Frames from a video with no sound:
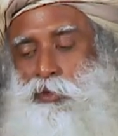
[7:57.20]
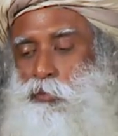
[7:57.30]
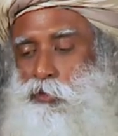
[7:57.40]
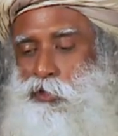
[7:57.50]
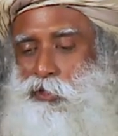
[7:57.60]

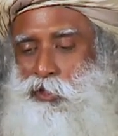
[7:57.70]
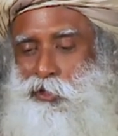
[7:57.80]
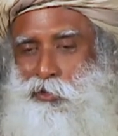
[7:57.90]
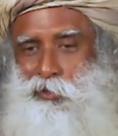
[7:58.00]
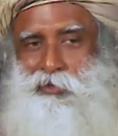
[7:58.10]
suppose it
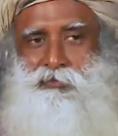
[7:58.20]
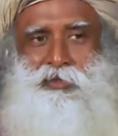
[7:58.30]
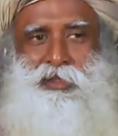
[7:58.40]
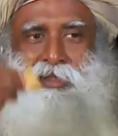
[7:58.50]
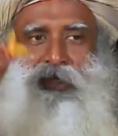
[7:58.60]
just took the
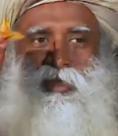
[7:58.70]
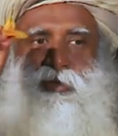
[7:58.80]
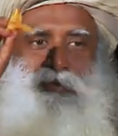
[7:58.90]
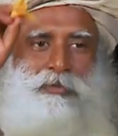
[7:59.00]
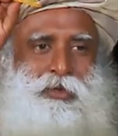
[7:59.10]
filth
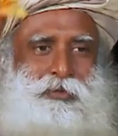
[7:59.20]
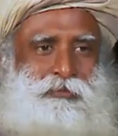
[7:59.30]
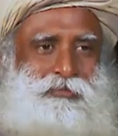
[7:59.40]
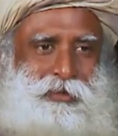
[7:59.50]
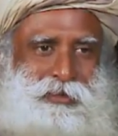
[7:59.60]
and threw
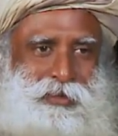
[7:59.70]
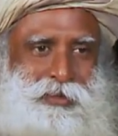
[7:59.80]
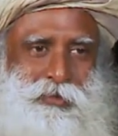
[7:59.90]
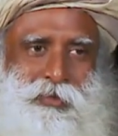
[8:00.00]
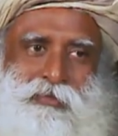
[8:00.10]
out the
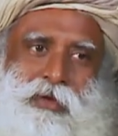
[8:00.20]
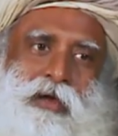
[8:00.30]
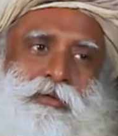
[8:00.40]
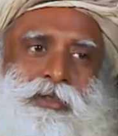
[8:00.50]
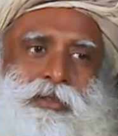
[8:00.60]
filth through the
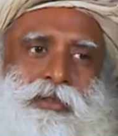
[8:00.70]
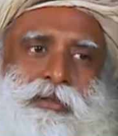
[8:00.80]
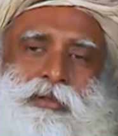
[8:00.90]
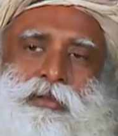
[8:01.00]
flower,